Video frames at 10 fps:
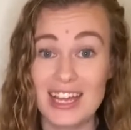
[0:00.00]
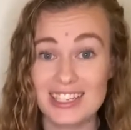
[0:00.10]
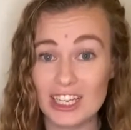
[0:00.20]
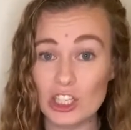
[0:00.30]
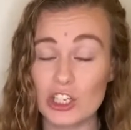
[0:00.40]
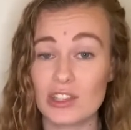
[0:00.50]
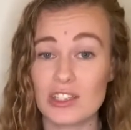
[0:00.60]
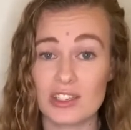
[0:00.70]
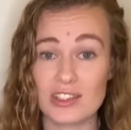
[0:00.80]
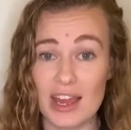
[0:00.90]
Take a look at
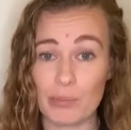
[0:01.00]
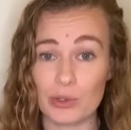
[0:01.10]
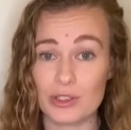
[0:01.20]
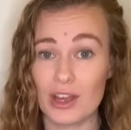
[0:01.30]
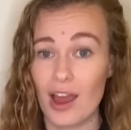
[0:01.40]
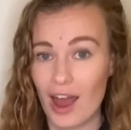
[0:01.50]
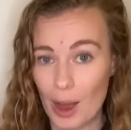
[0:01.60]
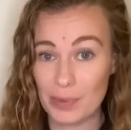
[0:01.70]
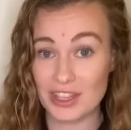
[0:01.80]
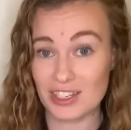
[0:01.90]
these examples.
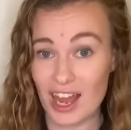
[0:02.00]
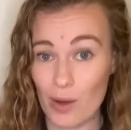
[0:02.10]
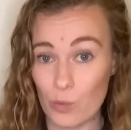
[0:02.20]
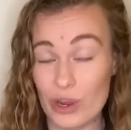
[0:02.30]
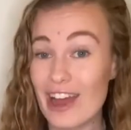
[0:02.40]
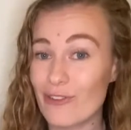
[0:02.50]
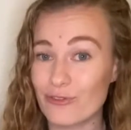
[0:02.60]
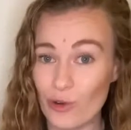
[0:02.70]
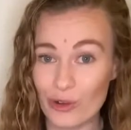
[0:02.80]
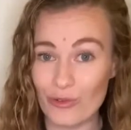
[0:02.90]
Up at the top we have
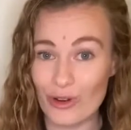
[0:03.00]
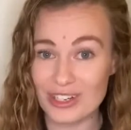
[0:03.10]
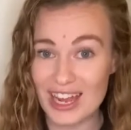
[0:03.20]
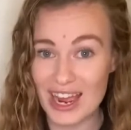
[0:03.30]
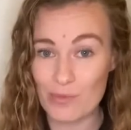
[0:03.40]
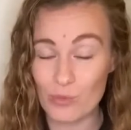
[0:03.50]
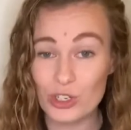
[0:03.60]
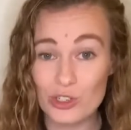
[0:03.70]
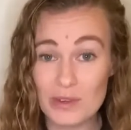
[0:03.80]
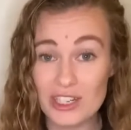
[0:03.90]
4/4 time,
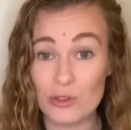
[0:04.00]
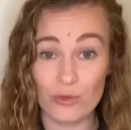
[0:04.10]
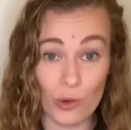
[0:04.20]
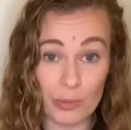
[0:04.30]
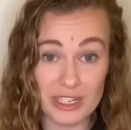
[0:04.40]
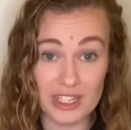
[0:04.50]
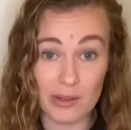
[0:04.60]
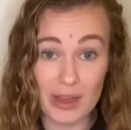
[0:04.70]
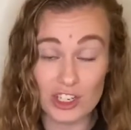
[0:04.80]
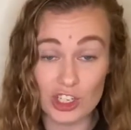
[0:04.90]
which means 4 beats in the
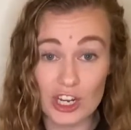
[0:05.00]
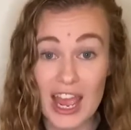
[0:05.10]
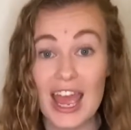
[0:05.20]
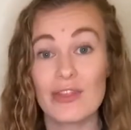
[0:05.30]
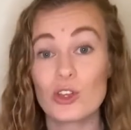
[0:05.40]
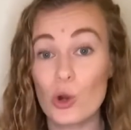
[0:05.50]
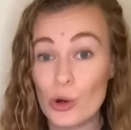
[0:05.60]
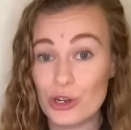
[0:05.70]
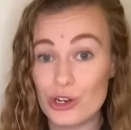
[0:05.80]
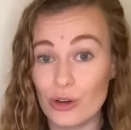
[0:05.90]
measure. The
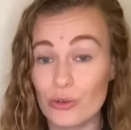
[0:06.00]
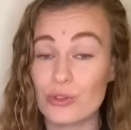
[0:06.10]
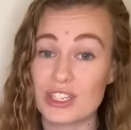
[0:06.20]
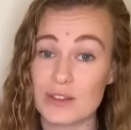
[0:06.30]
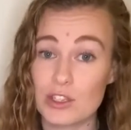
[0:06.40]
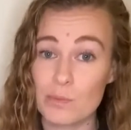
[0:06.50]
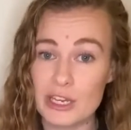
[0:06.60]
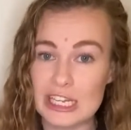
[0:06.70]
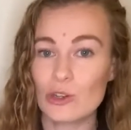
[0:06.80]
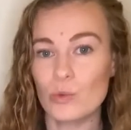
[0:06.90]
quarter note receives the
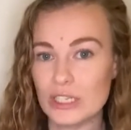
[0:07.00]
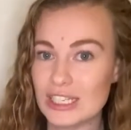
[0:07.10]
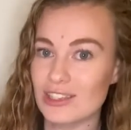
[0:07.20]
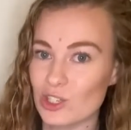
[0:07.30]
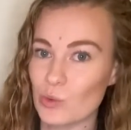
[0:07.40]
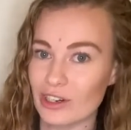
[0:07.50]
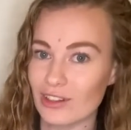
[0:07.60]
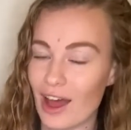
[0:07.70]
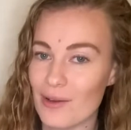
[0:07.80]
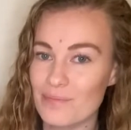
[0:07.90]
beat. We see this one a
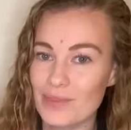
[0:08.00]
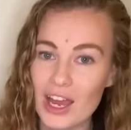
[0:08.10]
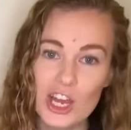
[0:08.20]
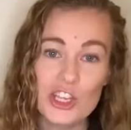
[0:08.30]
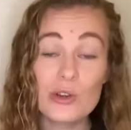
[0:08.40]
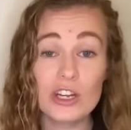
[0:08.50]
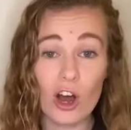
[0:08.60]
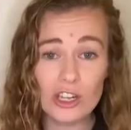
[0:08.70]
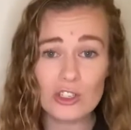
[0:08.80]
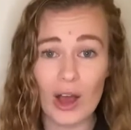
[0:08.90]
lot. You can
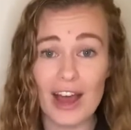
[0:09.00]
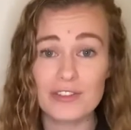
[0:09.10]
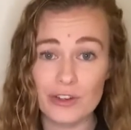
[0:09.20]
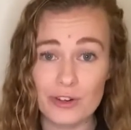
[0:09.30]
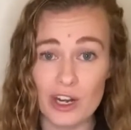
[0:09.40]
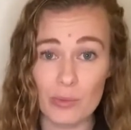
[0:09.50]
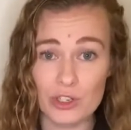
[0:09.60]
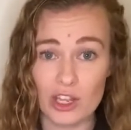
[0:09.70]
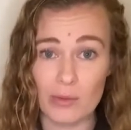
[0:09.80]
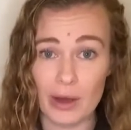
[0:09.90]
also have different numbers
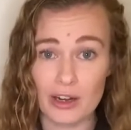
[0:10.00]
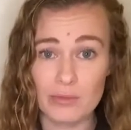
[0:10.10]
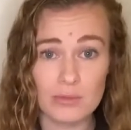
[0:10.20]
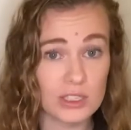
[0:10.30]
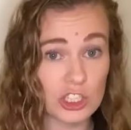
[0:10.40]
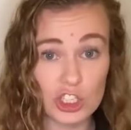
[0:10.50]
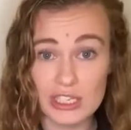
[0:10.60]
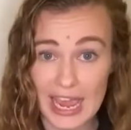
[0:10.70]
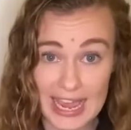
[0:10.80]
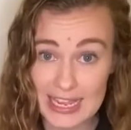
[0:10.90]
on the bottom, such
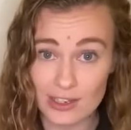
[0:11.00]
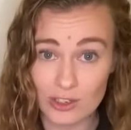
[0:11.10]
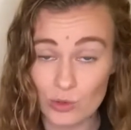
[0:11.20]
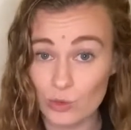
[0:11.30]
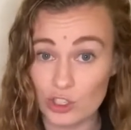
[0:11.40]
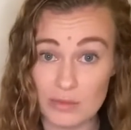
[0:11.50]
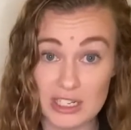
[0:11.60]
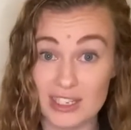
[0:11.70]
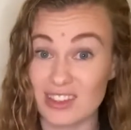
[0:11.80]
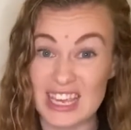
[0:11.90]
as 8, which
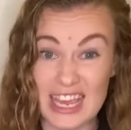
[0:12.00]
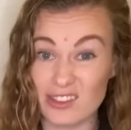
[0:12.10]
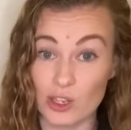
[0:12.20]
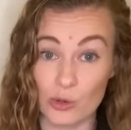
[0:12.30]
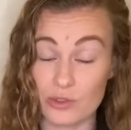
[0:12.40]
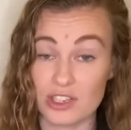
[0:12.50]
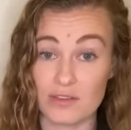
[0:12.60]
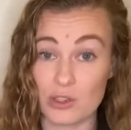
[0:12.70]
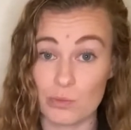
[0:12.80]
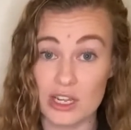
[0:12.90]
means that the 8th note receives
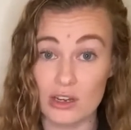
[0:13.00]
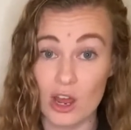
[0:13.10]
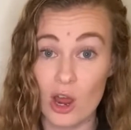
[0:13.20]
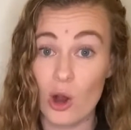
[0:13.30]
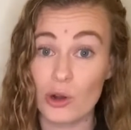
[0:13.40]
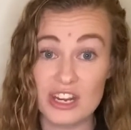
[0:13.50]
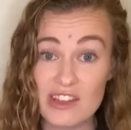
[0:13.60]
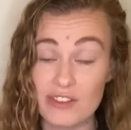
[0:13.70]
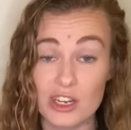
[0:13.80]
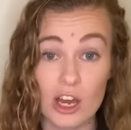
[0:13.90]
the beat, or
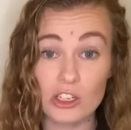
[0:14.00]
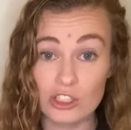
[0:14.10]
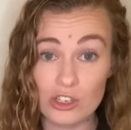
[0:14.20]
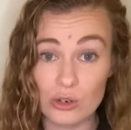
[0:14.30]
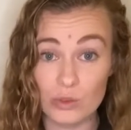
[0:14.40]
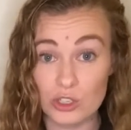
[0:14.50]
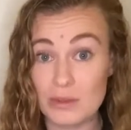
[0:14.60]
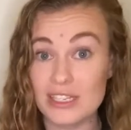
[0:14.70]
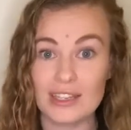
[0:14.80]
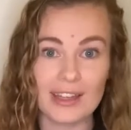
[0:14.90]
even a 2, which
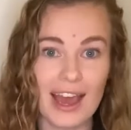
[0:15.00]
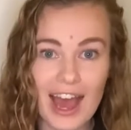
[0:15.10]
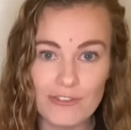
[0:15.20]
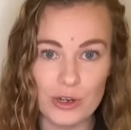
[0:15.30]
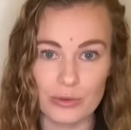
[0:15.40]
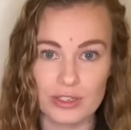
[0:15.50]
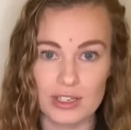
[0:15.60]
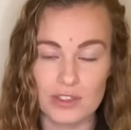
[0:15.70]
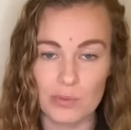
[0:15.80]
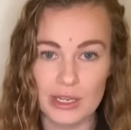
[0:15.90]
means that the half note
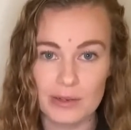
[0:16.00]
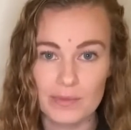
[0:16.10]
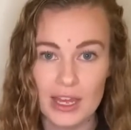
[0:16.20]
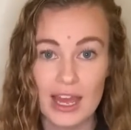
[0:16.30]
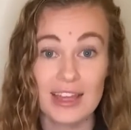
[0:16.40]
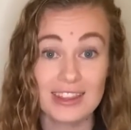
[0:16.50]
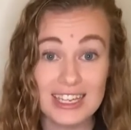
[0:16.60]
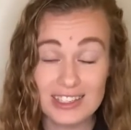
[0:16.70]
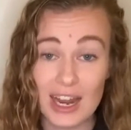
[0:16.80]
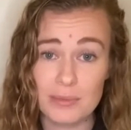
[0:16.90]
receives the beat.
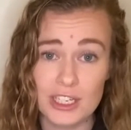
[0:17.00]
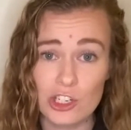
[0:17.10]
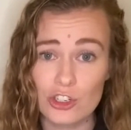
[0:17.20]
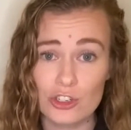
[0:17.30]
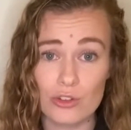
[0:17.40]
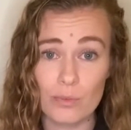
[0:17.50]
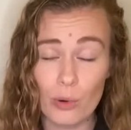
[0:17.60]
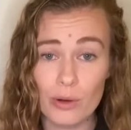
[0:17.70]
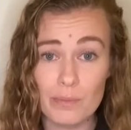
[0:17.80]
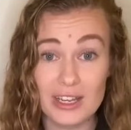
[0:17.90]
These time signatures are
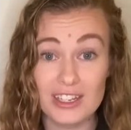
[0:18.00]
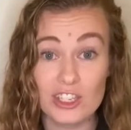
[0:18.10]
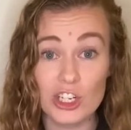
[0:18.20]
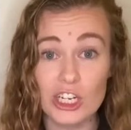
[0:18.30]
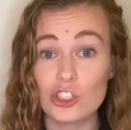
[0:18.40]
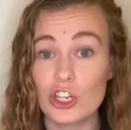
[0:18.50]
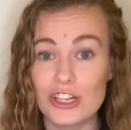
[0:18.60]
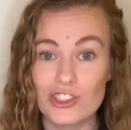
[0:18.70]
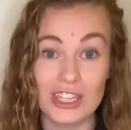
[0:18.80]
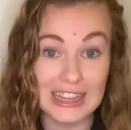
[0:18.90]
important because they're going to
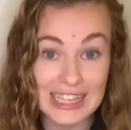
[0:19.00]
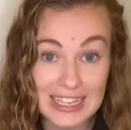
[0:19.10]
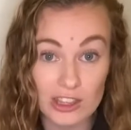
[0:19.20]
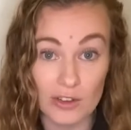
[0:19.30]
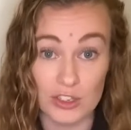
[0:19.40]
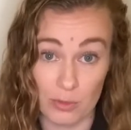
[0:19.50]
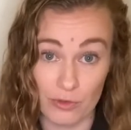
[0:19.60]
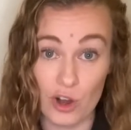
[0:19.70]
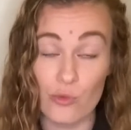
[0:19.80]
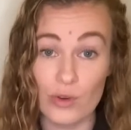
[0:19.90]
change the length of some
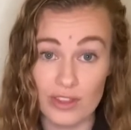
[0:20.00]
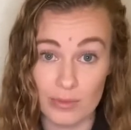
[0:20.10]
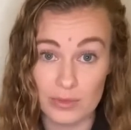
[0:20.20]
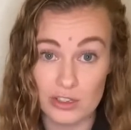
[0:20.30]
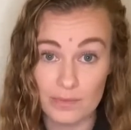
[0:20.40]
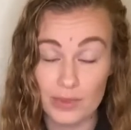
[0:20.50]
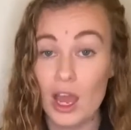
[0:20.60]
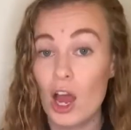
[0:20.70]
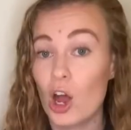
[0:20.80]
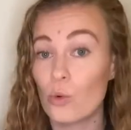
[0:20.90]
of our rhythms.
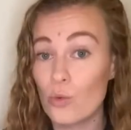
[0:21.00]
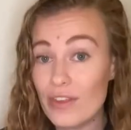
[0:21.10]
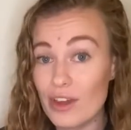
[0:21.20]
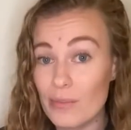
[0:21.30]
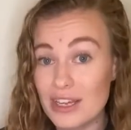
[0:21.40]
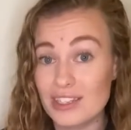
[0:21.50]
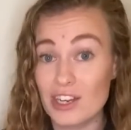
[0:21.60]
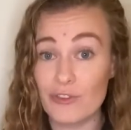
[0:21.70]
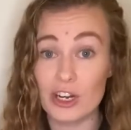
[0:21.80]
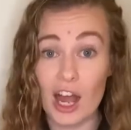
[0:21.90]
A rhythm is a
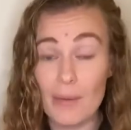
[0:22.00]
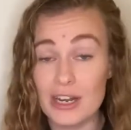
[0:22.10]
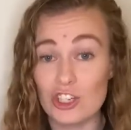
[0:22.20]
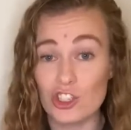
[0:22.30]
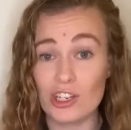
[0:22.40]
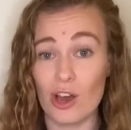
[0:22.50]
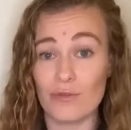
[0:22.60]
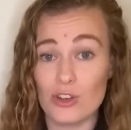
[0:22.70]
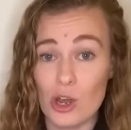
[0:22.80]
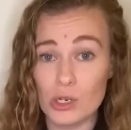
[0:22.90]
different combination of
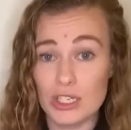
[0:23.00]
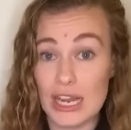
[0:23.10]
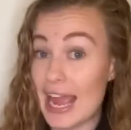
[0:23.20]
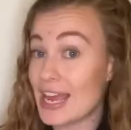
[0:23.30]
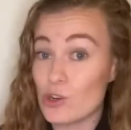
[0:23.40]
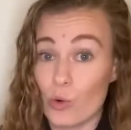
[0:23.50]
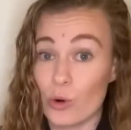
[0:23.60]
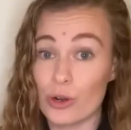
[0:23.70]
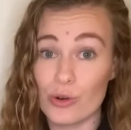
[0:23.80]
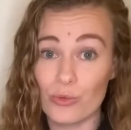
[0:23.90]
notes and
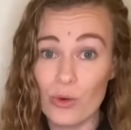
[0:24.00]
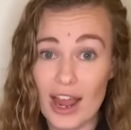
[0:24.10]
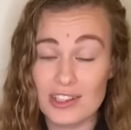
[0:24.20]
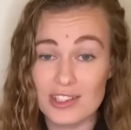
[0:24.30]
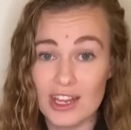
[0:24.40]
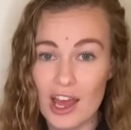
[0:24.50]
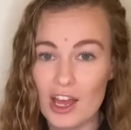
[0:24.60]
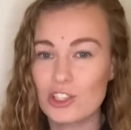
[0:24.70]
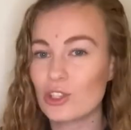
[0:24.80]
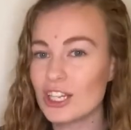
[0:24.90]
or rest.
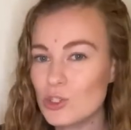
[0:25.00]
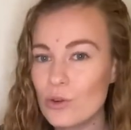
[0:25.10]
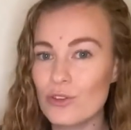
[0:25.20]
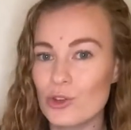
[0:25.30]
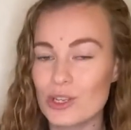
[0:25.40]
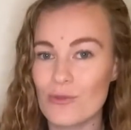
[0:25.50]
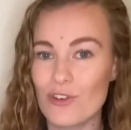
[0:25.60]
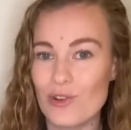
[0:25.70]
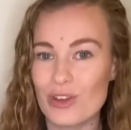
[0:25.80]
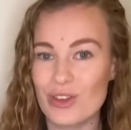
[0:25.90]
So let's review some of
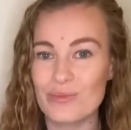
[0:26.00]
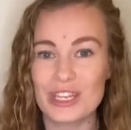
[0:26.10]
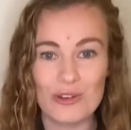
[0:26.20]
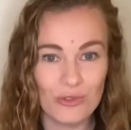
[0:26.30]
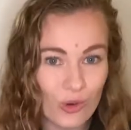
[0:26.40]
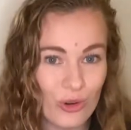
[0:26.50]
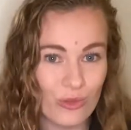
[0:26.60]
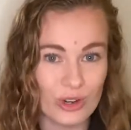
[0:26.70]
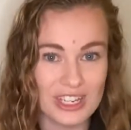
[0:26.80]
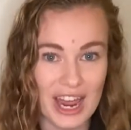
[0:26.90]
our rhythms in
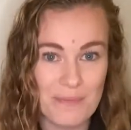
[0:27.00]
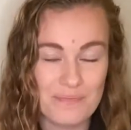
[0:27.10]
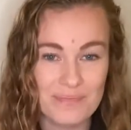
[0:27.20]
4/4 time.